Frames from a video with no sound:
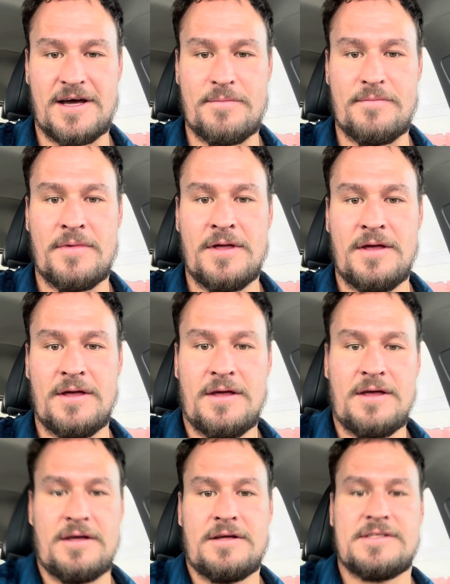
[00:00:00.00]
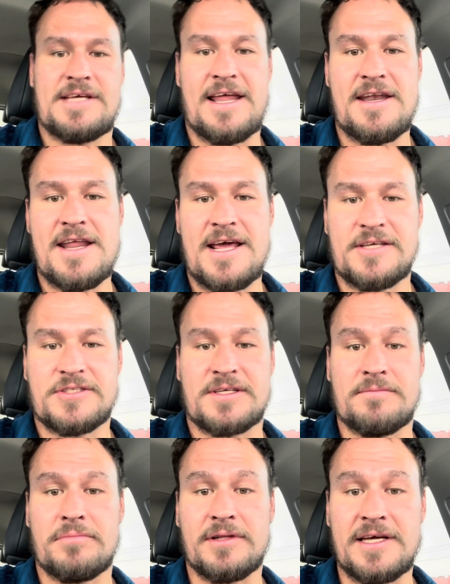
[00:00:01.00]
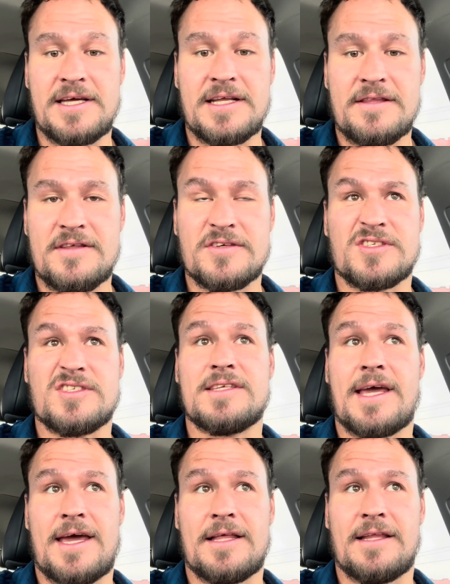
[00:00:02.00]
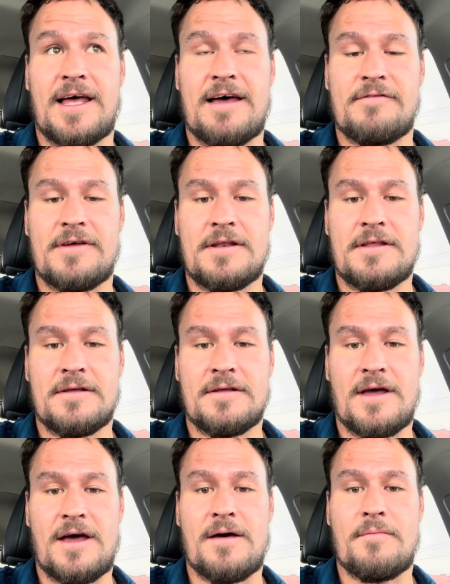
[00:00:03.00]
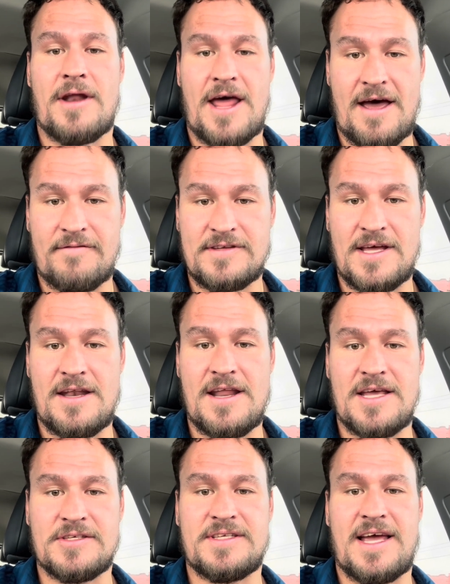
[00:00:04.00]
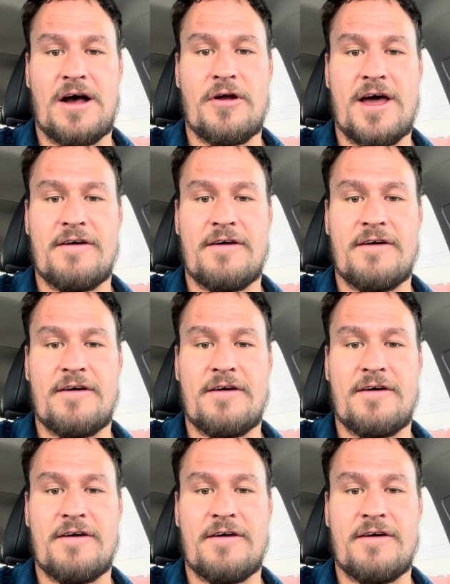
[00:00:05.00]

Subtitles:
I'm 10 days completed. This is day 11, but I have 10 days down.